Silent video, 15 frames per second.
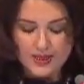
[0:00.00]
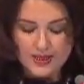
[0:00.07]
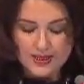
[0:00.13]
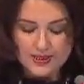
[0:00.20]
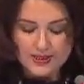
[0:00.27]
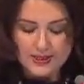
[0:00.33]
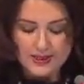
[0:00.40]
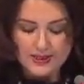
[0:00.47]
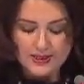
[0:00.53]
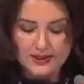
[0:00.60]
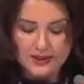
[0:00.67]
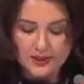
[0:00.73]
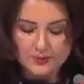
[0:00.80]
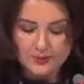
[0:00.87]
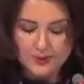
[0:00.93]
Set
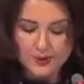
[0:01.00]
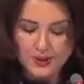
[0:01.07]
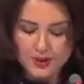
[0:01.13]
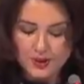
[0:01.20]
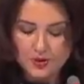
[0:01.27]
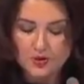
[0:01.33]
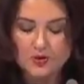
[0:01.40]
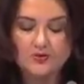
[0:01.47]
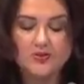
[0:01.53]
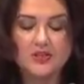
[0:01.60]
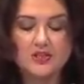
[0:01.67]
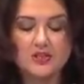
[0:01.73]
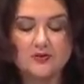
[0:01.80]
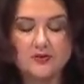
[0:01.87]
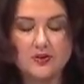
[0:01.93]
in the period of the
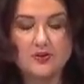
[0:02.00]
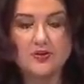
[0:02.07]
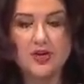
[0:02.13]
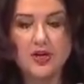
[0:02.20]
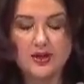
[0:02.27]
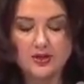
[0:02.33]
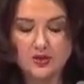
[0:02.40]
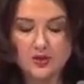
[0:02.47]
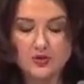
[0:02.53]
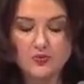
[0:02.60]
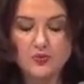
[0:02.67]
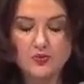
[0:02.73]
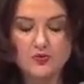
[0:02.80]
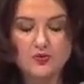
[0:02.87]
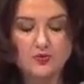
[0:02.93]
civil rights
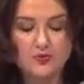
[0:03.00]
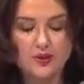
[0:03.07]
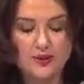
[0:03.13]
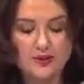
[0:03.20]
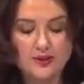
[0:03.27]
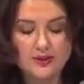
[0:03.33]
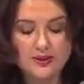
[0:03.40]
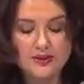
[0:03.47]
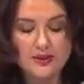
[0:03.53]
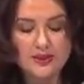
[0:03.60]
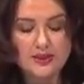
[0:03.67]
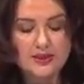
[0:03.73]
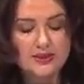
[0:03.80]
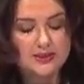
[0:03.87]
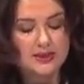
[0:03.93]
movement,
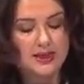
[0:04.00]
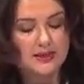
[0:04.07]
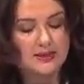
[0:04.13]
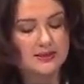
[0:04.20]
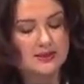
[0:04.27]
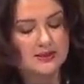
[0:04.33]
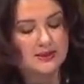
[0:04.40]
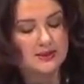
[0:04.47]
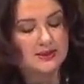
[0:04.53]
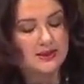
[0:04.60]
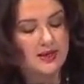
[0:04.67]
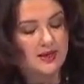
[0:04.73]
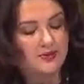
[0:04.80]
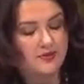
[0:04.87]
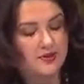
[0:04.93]
talented
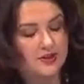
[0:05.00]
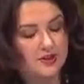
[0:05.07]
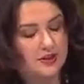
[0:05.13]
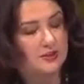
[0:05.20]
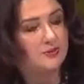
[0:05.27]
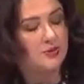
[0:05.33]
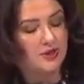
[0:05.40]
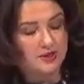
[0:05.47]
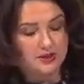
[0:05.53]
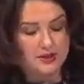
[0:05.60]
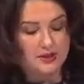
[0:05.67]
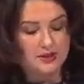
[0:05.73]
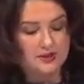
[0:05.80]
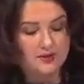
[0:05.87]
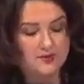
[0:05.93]

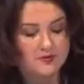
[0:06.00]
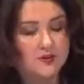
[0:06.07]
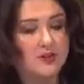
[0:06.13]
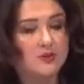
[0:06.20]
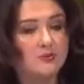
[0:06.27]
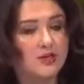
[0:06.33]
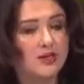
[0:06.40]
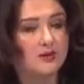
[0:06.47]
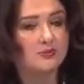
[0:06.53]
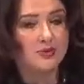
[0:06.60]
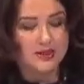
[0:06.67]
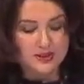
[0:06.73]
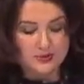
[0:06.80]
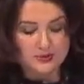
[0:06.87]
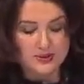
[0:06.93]
African-American female
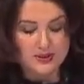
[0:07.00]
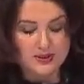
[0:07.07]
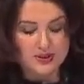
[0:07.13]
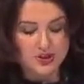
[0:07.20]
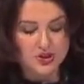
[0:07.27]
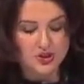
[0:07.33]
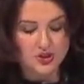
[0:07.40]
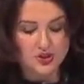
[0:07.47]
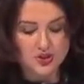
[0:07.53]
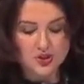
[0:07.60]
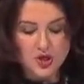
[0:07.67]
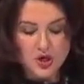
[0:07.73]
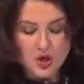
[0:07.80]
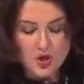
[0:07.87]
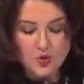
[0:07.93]
mathematicians
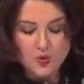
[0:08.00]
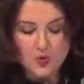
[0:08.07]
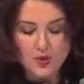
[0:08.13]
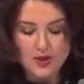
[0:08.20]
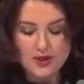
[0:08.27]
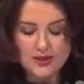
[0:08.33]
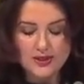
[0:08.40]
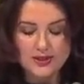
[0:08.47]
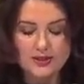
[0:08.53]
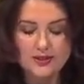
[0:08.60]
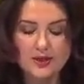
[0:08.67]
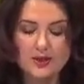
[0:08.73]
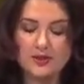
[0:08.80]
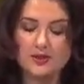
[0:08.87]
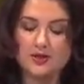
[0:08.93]
worked at
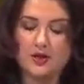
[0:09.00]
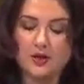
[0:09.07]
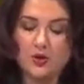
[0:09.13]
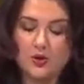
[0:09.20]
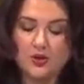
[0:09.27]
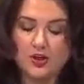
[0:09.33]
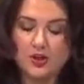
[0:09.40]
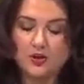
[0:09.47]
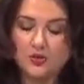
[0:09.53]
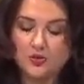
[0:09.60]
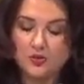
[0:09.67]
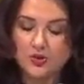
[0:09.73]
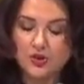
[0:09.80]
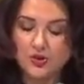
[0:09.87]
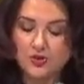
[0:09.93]
NASA on a
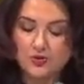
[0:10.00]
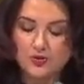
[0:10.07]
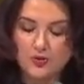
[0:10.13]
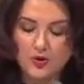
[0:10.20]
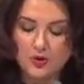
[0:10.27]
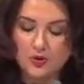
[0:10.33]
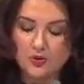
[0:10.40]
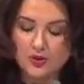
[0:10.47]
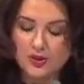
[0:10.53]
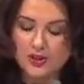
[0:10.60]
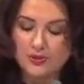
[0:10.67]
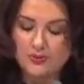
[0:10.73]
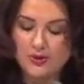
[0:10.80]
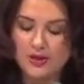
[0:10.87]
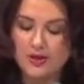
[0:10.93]
crucial role in
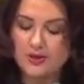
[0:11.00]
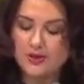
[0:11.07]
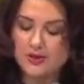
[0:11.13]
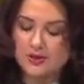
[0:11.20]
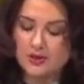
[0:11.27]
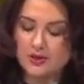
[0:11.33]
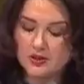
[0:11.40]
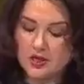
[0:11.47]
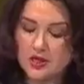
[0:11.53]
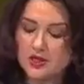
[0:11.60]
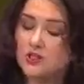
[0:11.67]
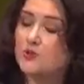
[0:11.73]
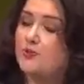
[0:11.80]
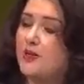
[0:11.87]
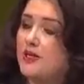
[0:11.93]
America's
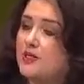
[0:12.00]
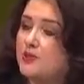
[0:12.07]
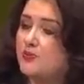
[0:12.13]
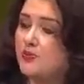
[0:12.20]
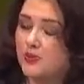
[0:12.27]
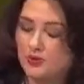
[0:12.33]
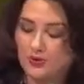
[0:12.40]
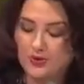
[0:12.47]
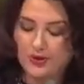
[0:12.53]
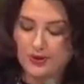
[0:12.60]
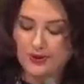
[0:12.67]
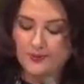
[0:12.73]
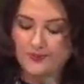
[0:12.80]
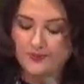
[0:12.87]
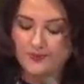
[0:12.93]
space
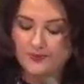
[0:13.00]
program.